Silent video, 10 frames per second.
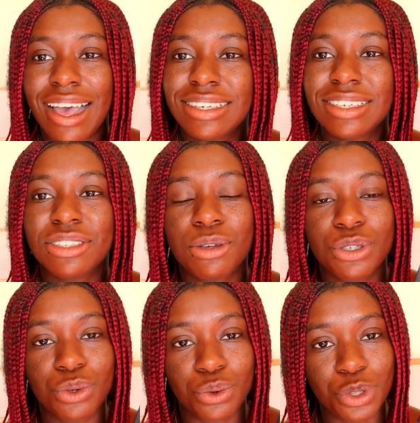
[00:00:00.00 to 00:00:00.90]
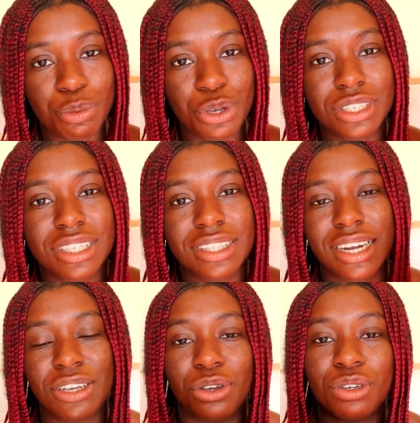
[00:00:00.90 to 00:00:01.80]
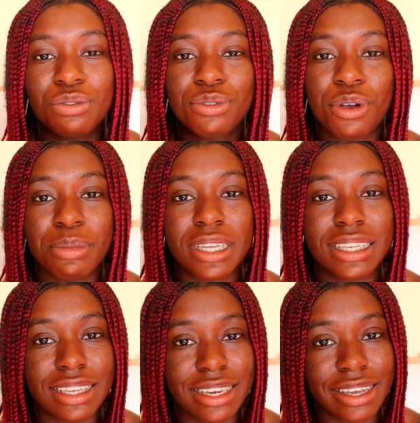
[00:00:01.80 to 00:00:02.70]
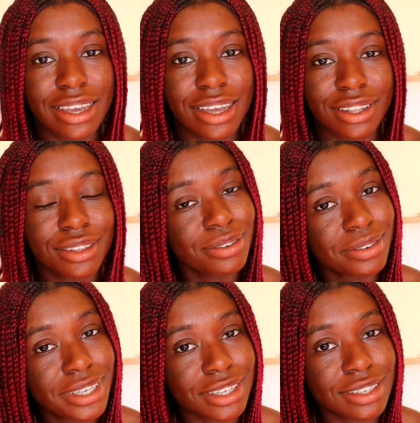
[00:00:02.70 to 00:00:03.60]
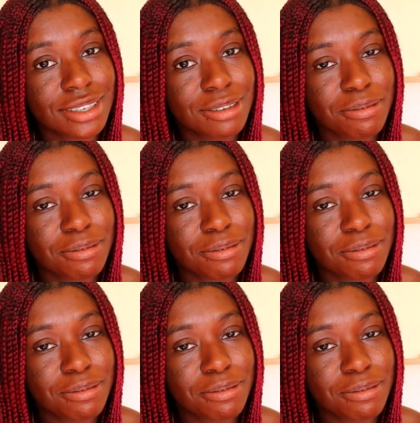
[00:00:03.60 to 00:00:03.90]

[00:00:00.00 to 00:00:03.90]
and those are all the books that I got from Lily L Reads.